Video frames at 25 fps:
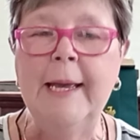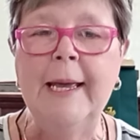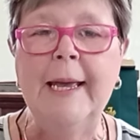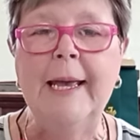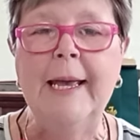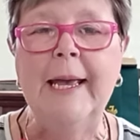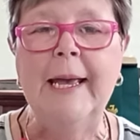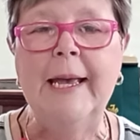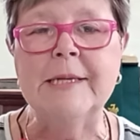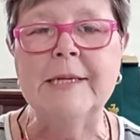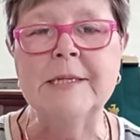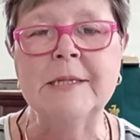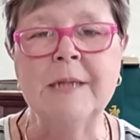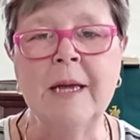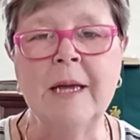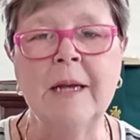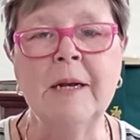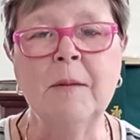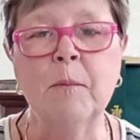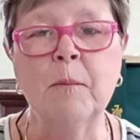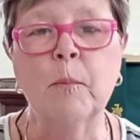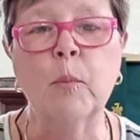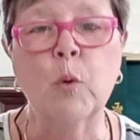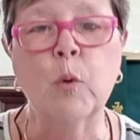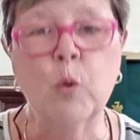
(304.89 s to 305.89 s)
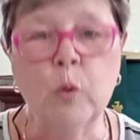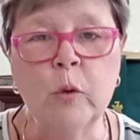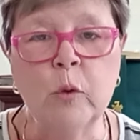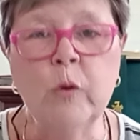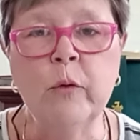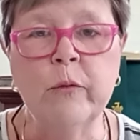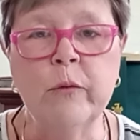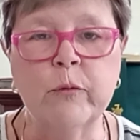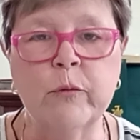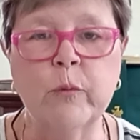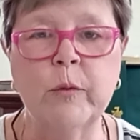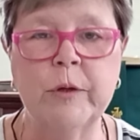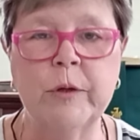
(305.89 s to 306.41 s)
has not
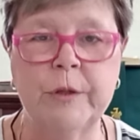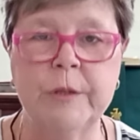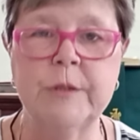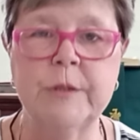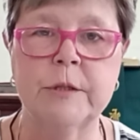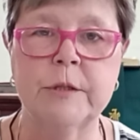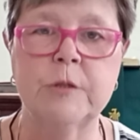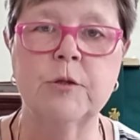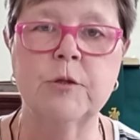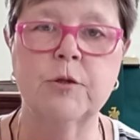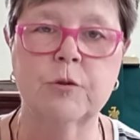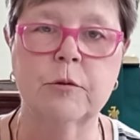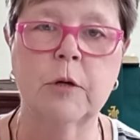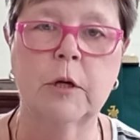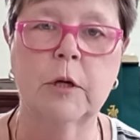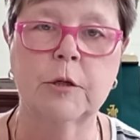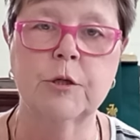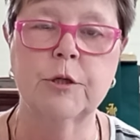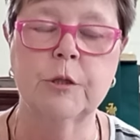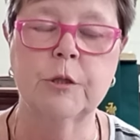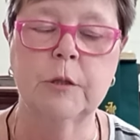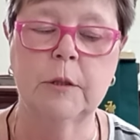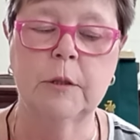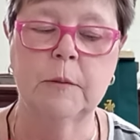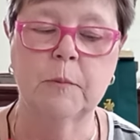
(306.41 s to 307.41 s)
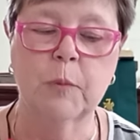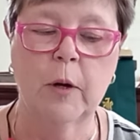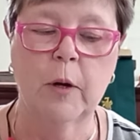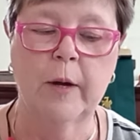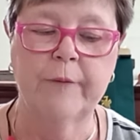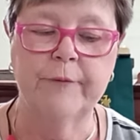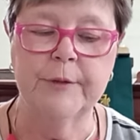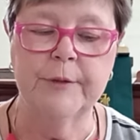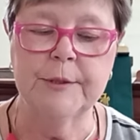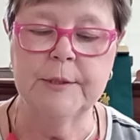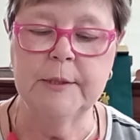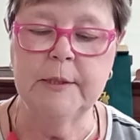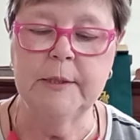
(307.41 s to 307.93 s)
improved with his instruction and
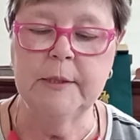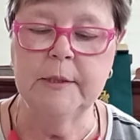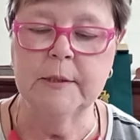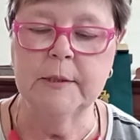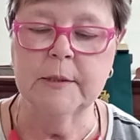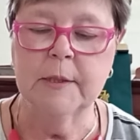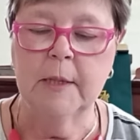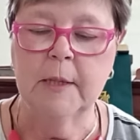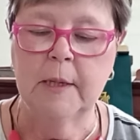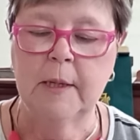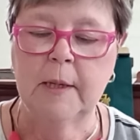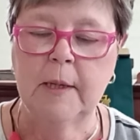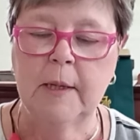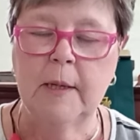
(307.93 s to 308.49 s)
prophecies,